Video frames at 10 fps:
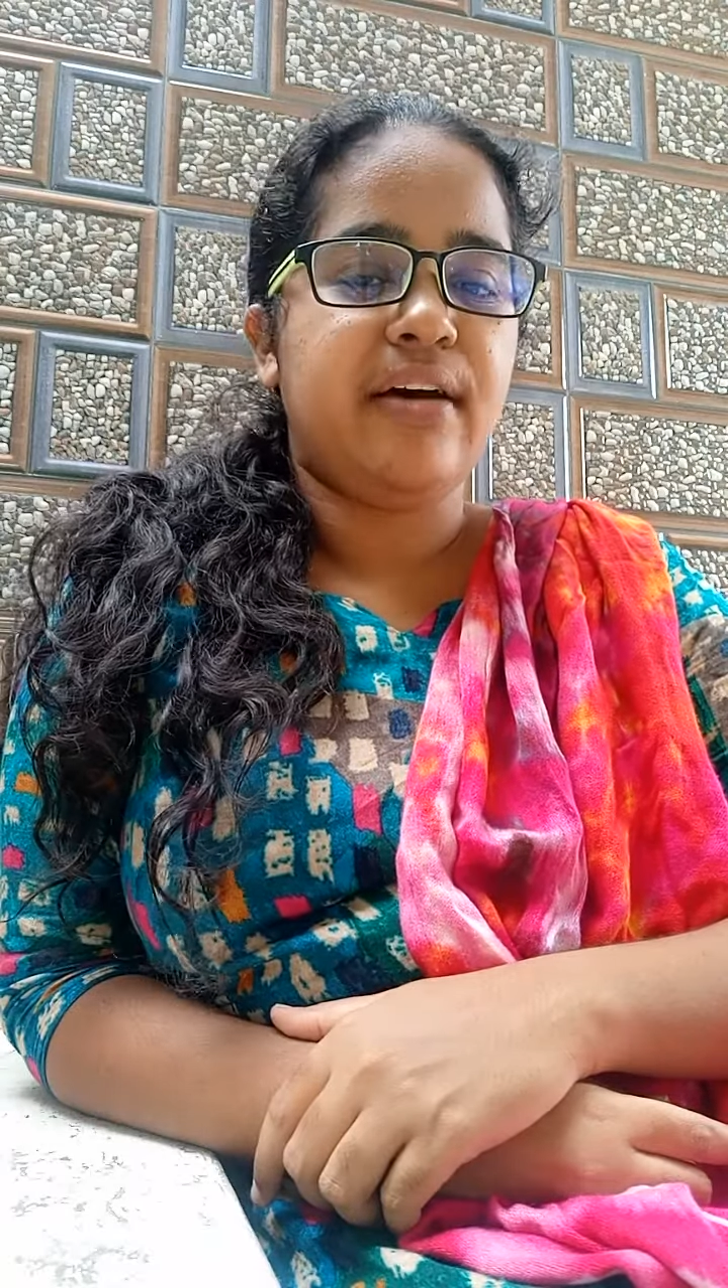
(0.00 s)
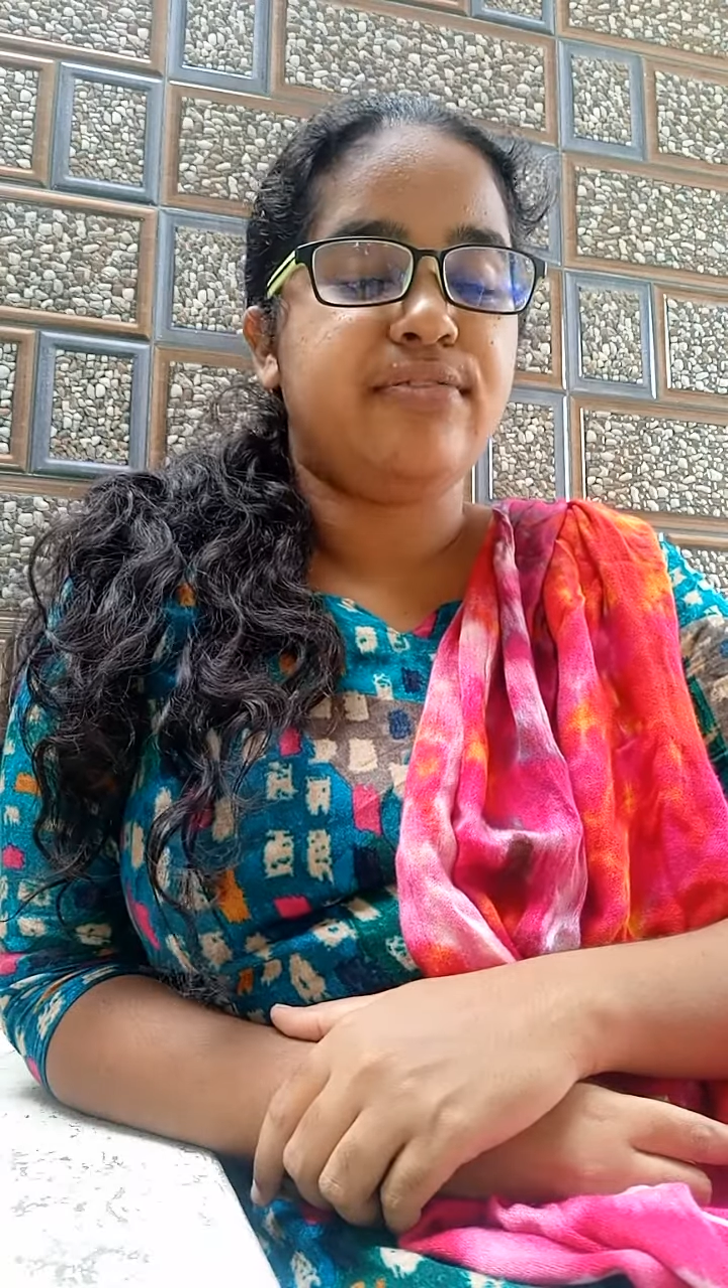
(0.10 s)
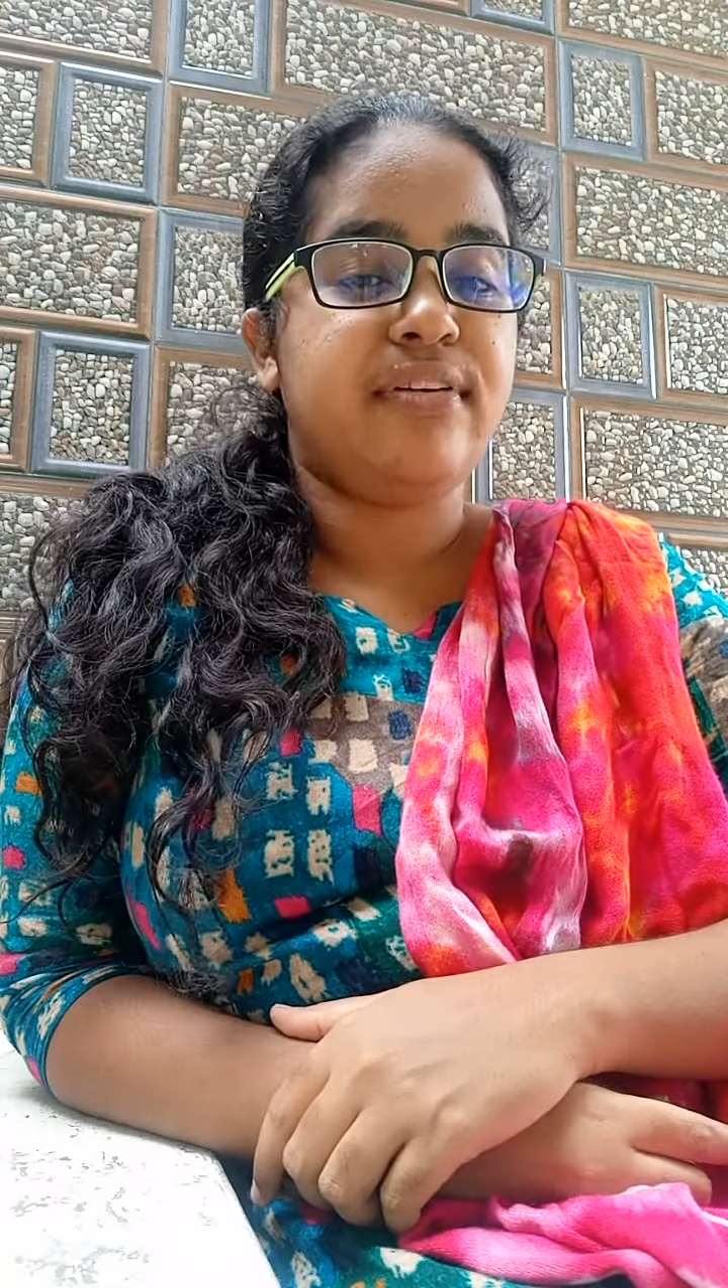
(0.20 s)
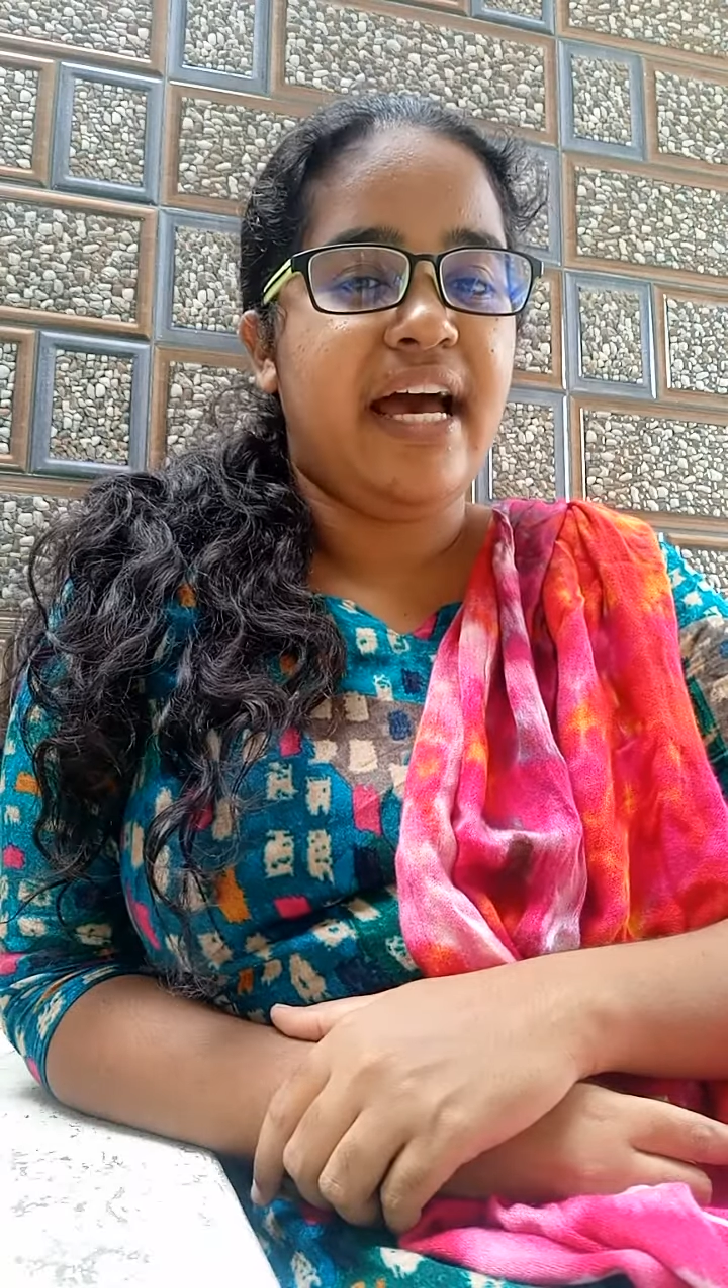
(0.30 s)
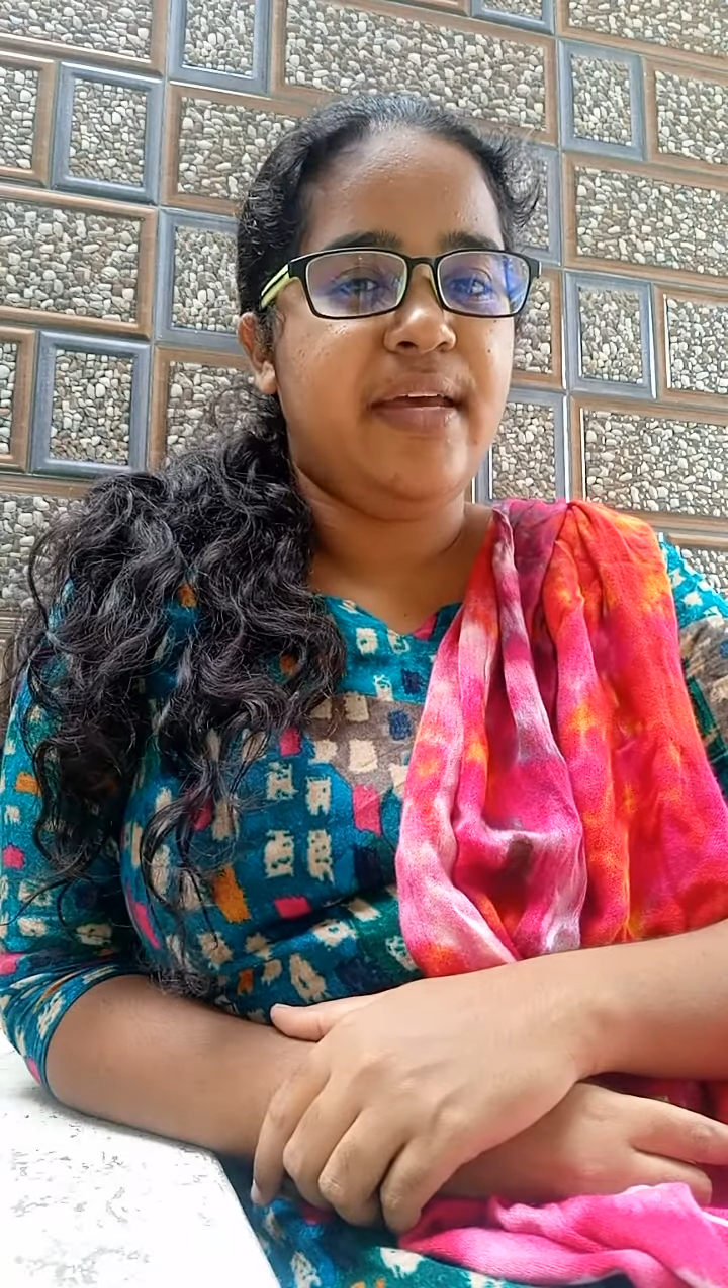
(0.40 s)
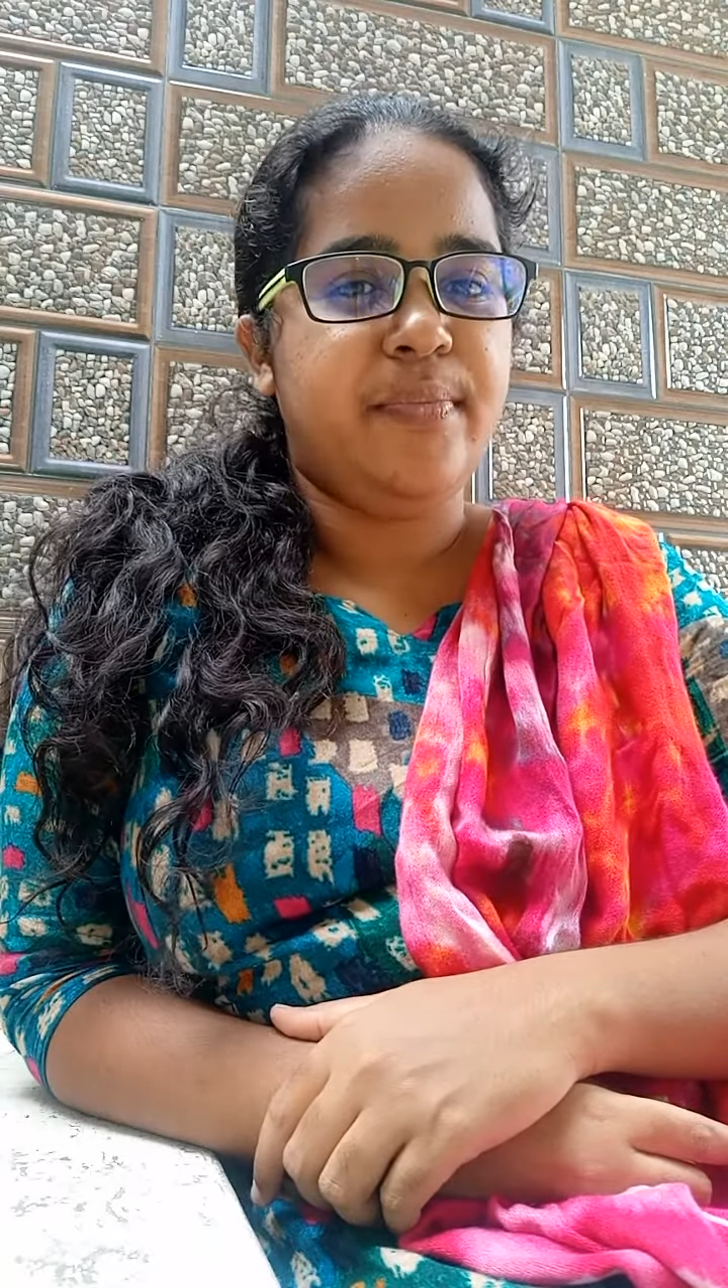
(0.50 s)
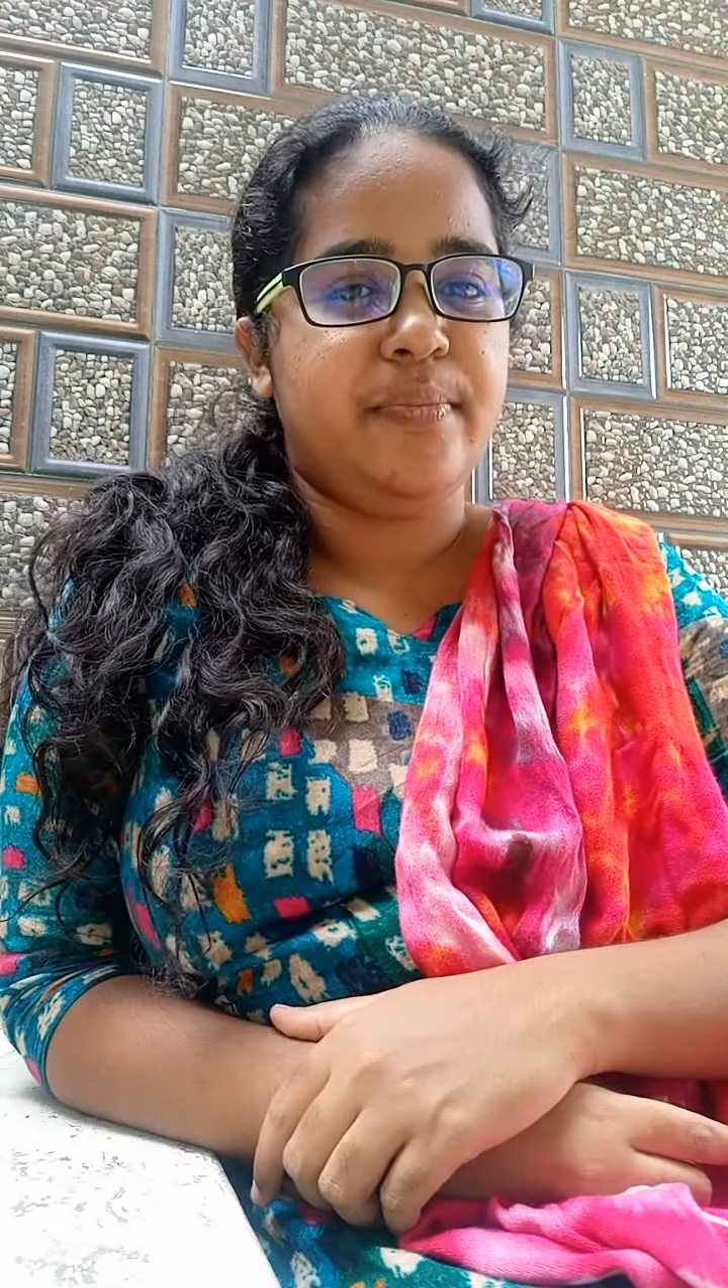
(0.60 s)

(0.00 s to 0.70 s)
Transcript: of 5